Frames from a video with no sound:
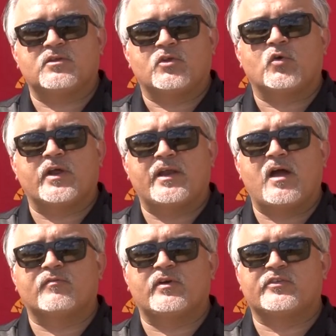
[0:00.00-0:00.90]
Yordan
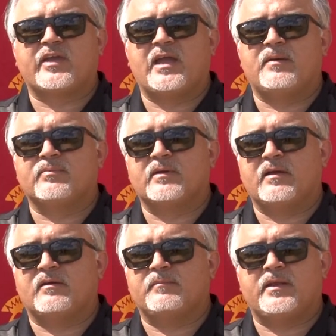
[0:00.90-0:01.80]
Alvarez camp
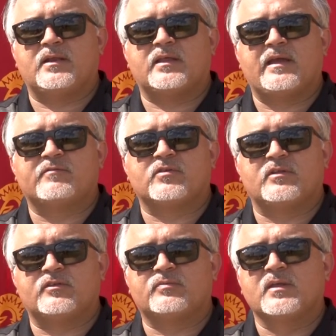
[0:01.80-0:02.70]
immediately after
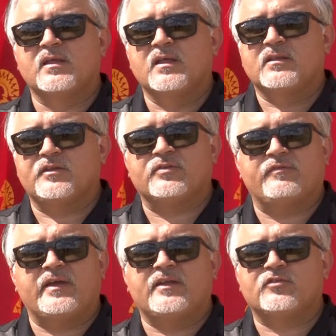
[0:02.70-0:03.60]
this
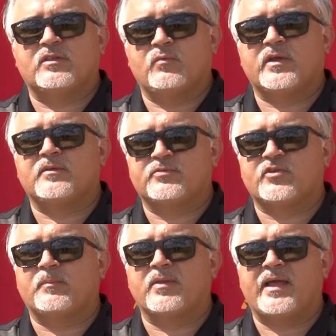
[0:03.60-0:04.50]
event, so that we can
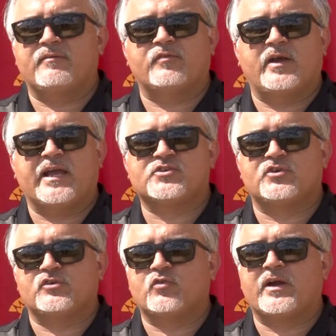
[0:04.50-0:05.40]
start planning for next
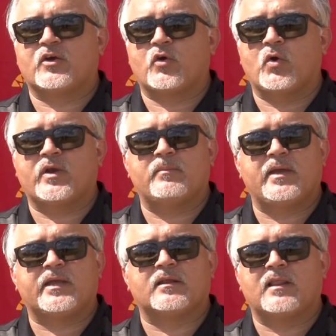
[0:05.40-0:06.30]
year to try to grow it and
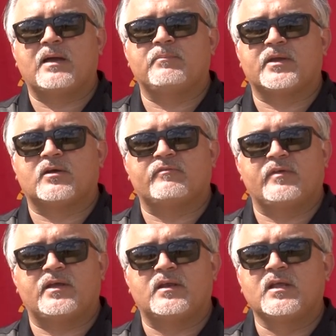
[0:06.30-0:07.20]
make it a lot bigger
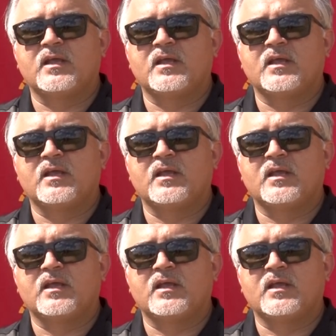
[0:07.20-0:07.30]
event